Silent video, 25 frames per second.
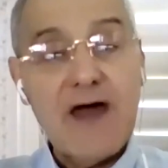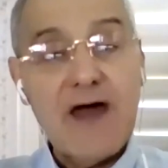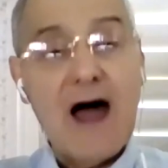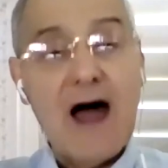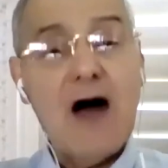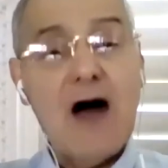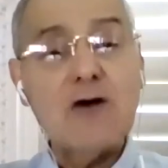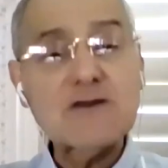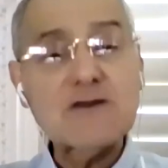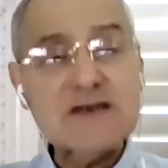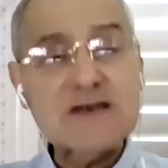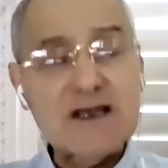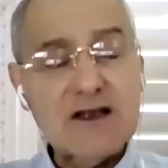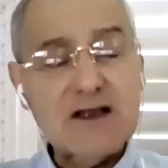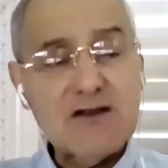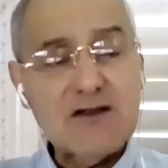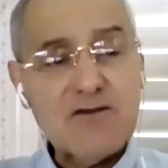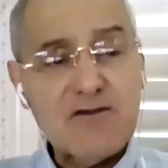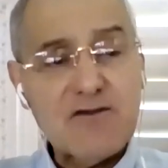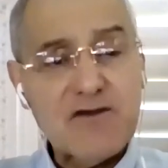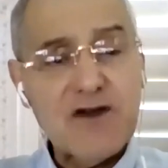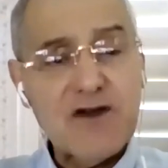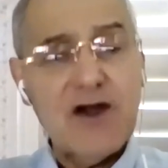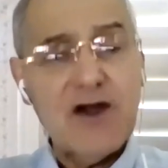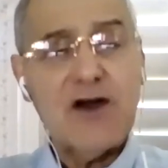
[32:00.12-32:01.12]
1,000
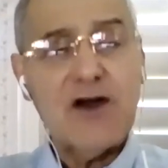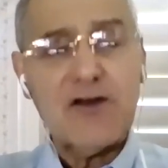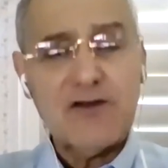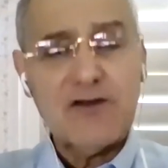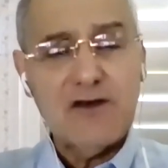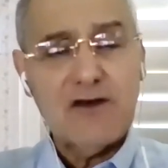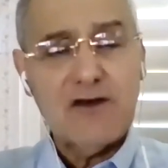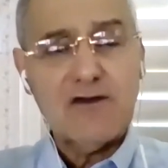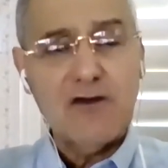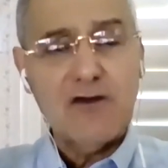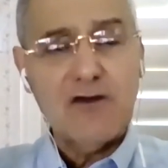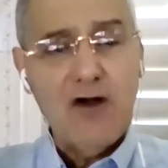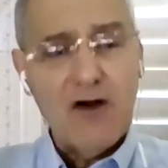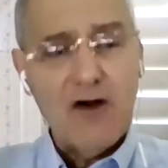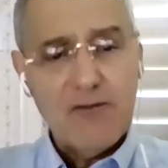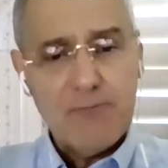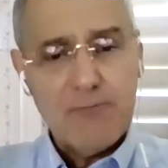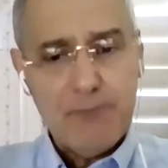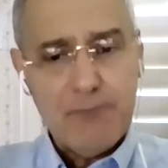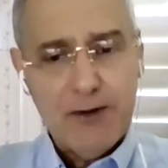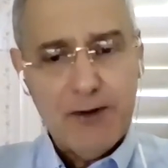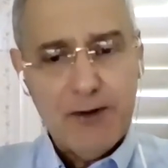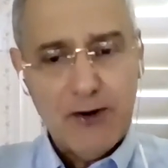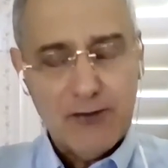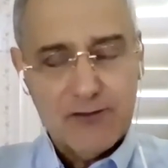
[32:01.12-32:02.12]
verses of
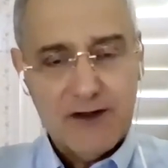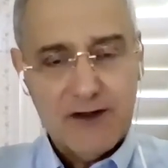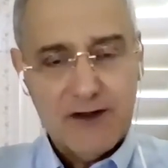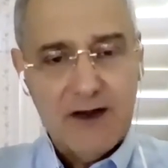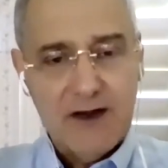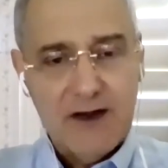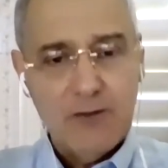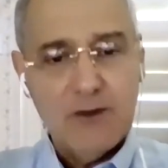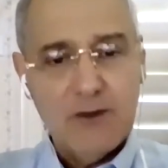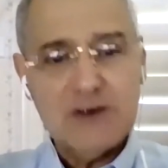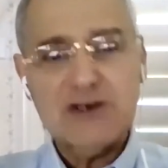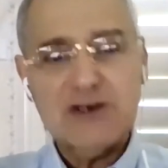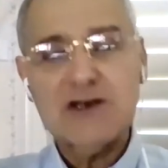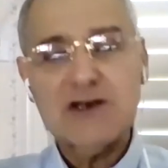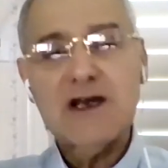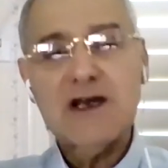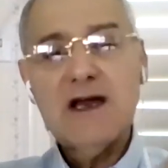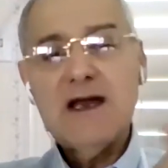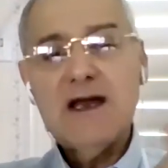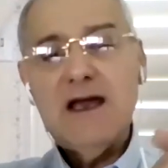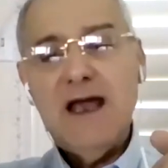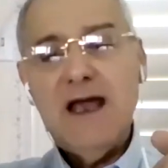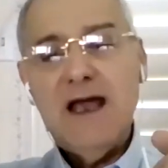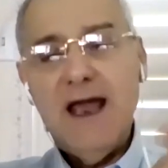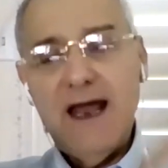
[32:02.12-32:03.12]
poetry, which
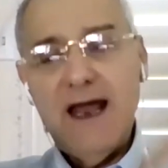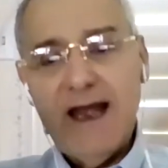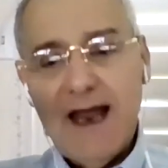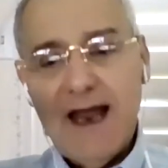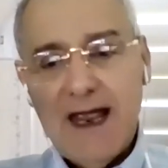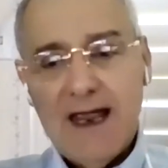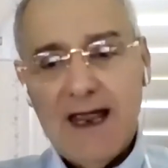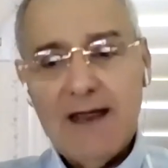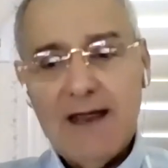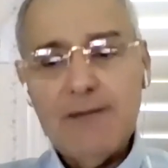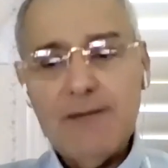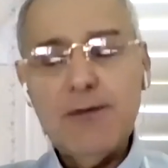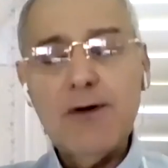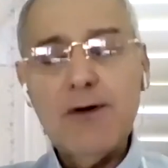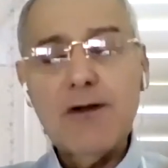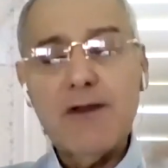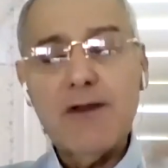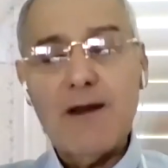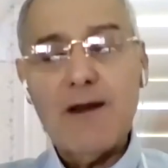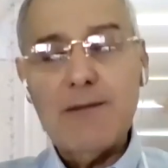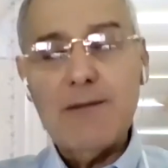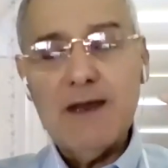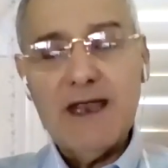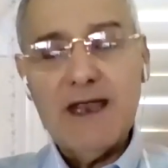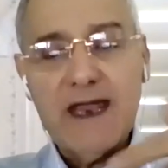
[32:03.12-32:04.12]
enable
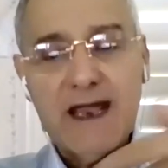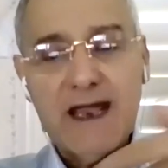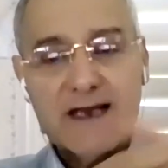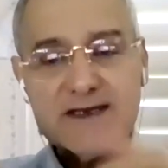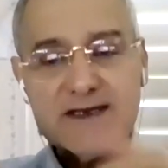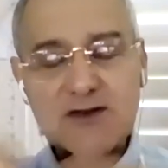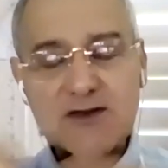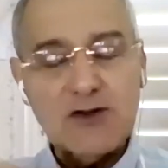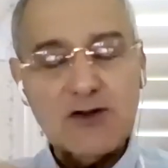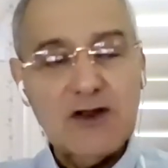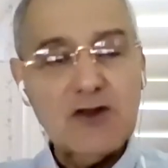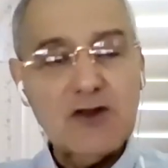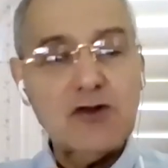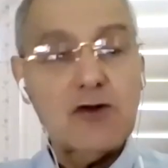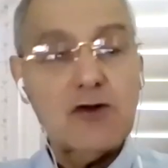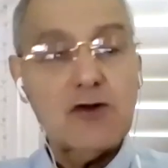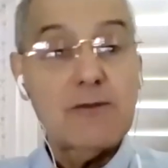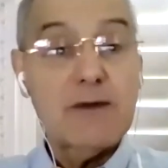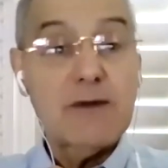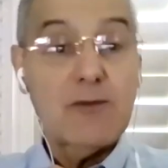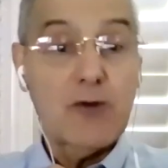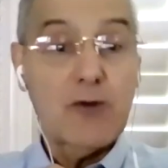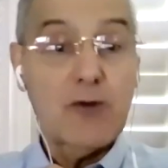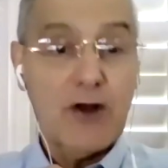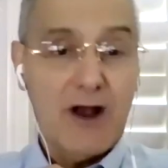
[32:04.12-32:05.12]
the medical student to
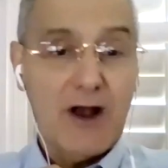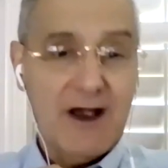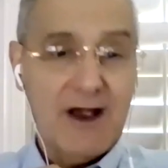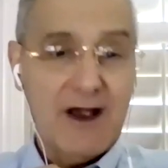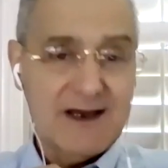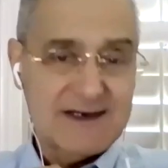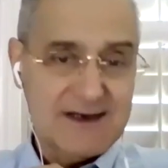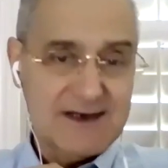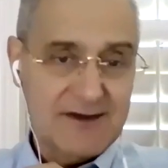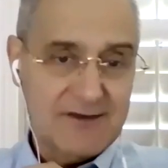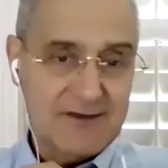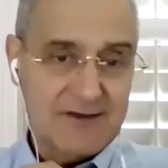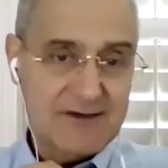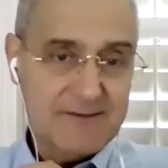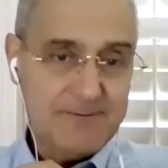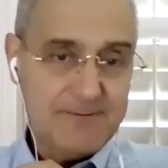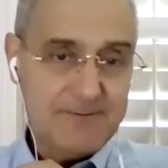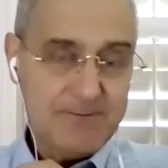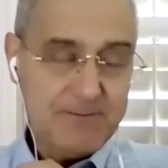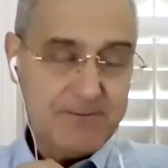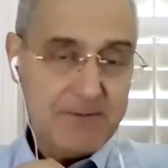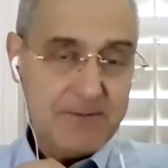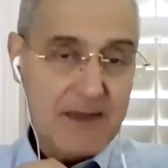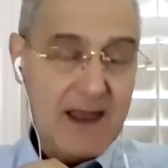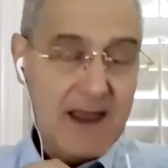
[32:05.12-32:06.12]
memorize it,
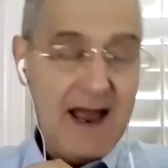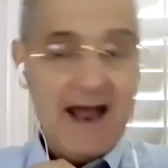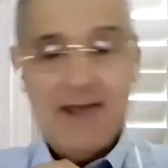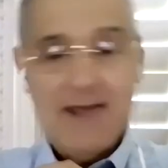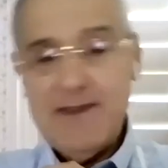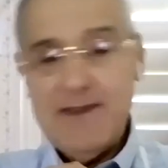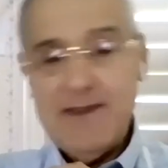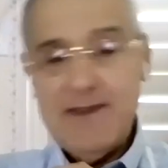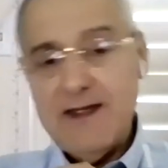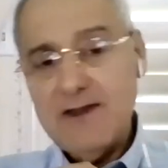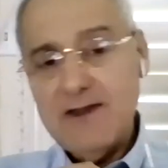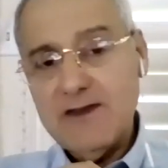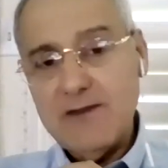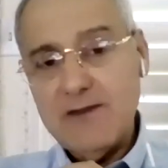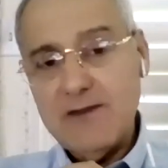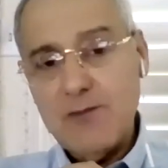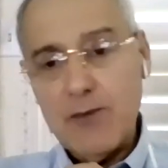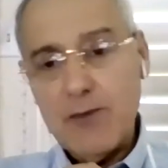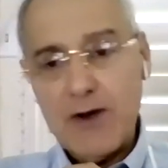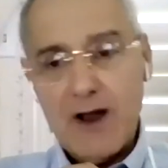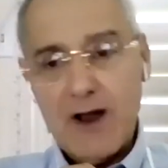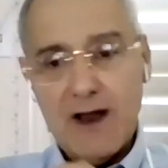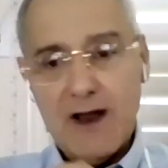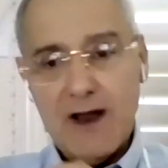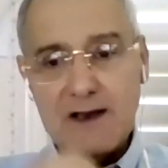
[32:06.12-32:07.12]
and then to
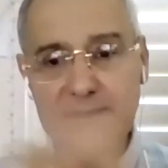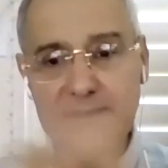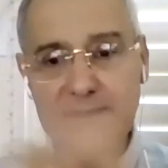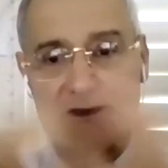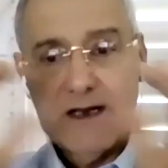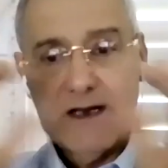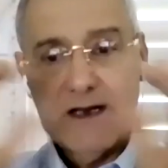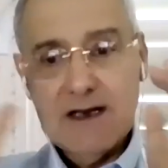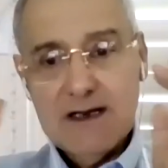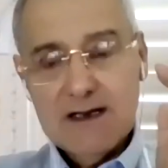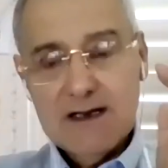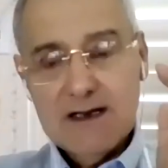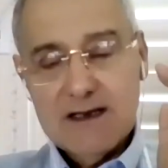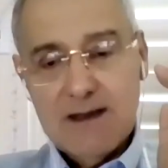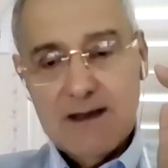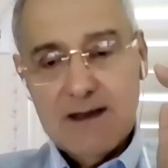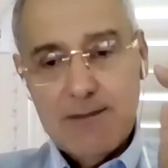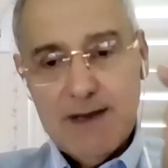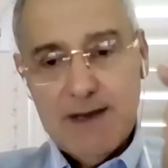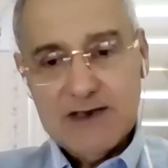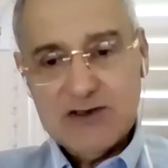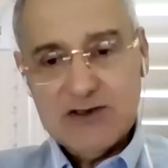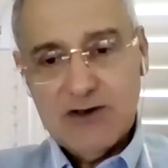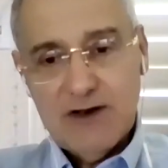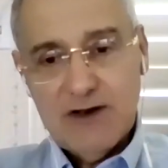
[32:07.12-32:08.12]
memorize the
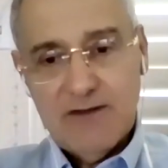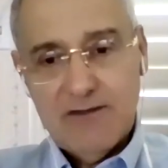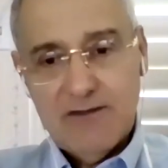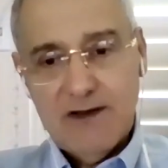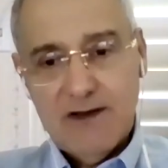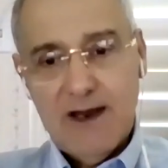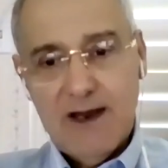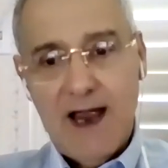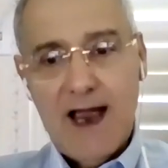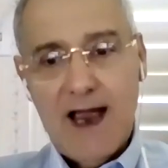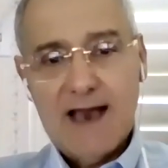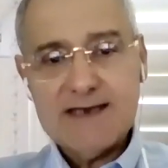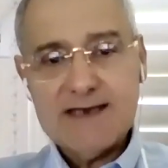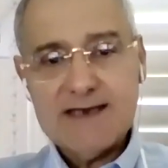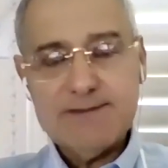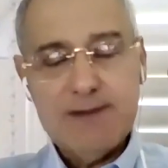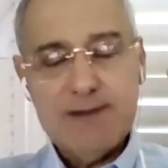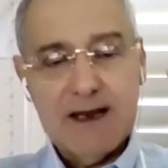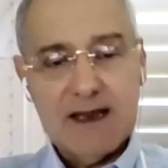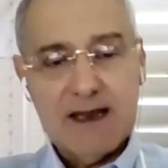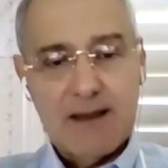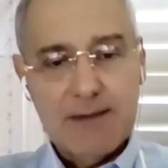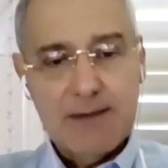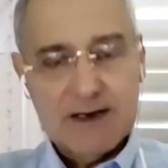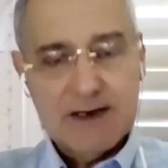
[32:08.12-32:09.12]
majority
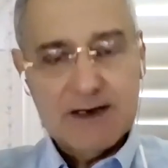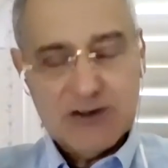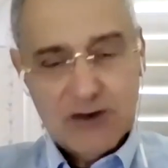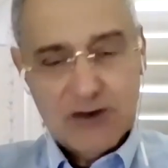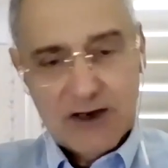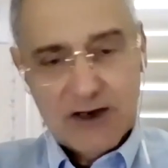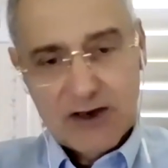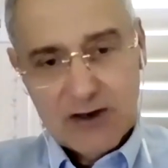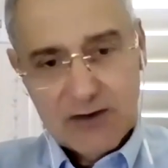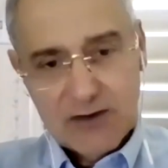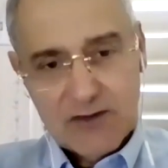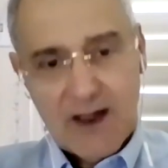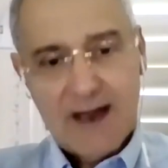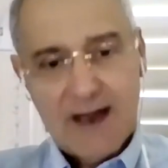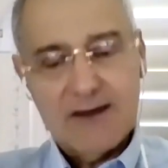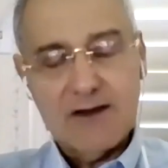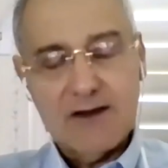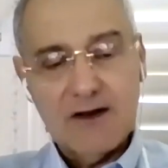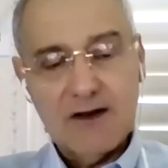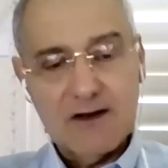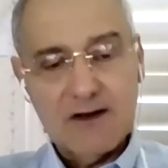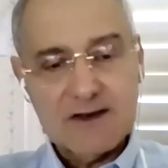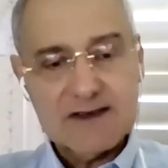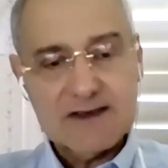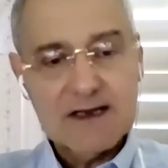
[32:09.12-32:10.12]
aspect, the majority
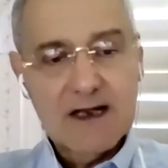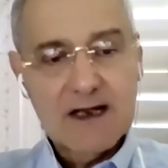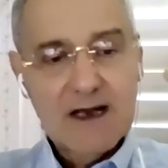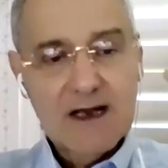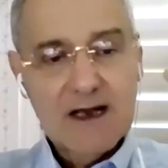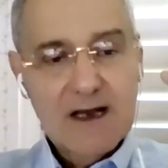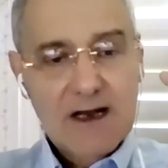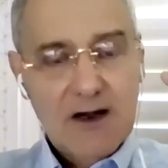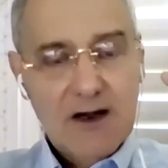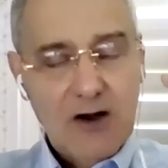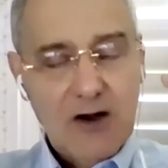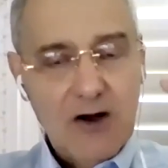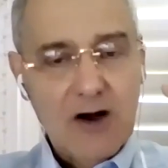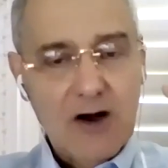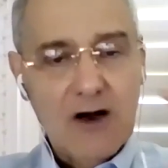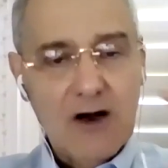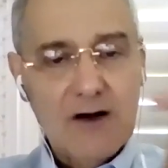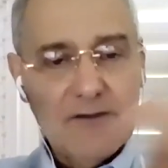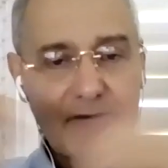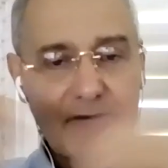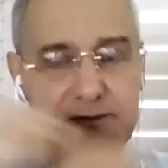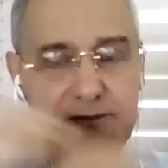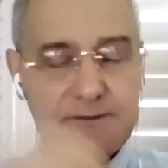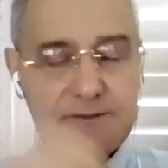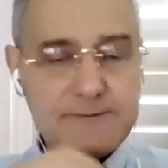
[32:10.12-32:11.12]
titles
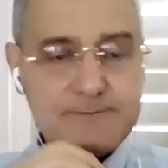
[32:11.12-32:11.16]
of